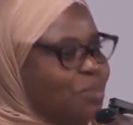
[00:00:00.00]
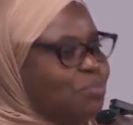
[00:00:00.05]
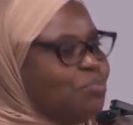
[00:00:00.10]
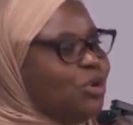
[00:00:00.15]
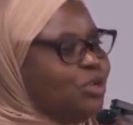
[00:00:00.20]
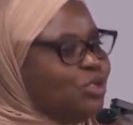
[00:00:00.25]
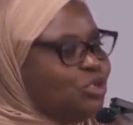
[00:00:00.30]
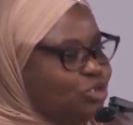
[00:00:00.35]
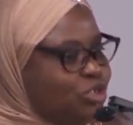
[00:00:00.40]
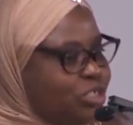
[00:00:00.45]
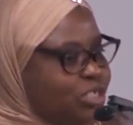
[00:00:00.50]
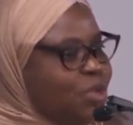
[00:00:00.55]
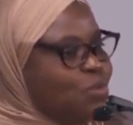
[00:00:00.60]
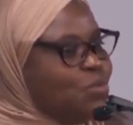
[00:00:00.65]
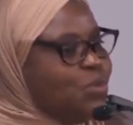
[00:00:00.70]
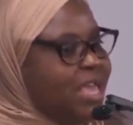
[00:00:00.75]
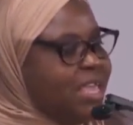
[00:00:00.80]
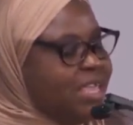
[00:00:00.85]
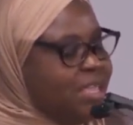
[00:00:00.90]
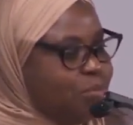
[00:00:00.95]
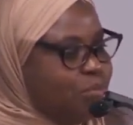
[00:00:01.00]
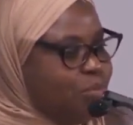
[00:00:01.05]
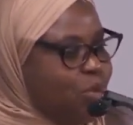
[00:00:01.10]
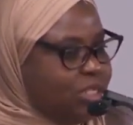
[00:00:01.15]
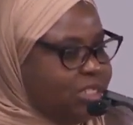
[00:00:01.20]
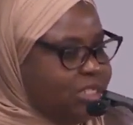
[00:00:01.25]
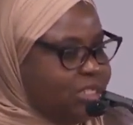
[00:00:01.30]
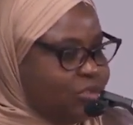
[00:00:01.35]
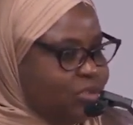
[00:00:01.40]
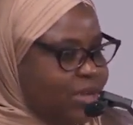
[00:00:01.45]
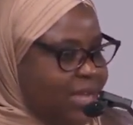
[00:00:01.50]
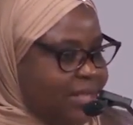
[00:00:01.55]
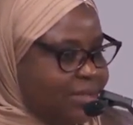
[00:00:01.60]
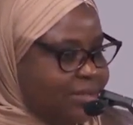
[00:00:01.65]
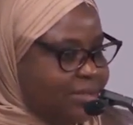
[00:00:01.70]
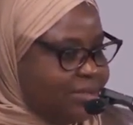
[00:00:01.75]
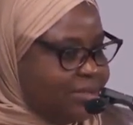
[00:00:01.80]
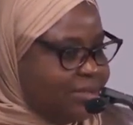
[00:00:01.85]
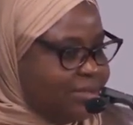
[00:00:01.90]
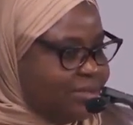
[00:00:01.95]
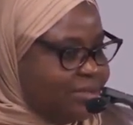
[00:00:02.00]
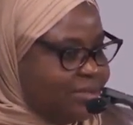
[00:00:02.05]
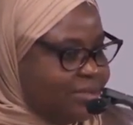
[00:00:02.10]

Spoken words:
But today we are importing rice.